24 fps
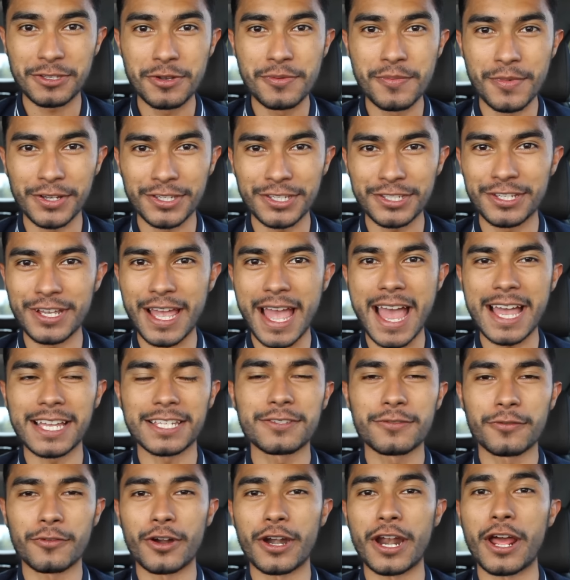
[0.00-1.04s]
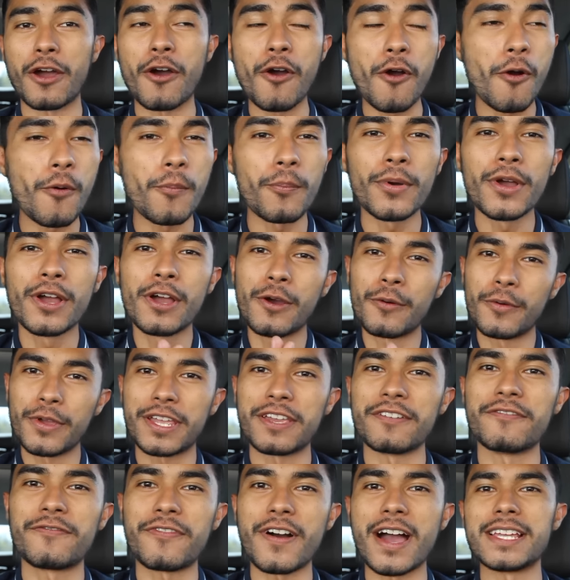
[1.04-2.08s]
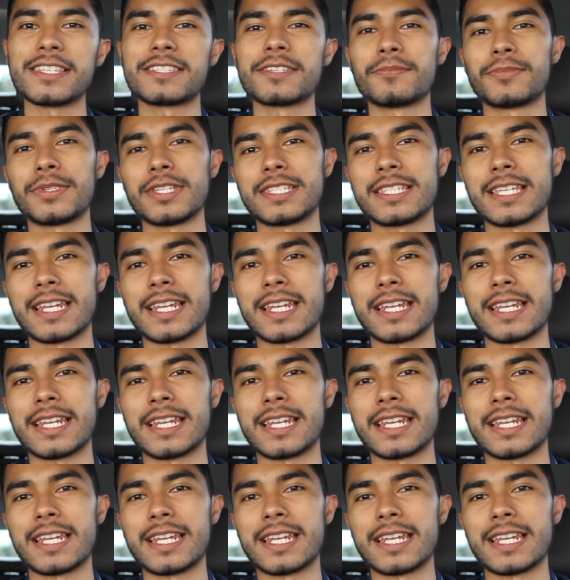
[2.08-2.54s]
too much to ask for, and I hope we can find something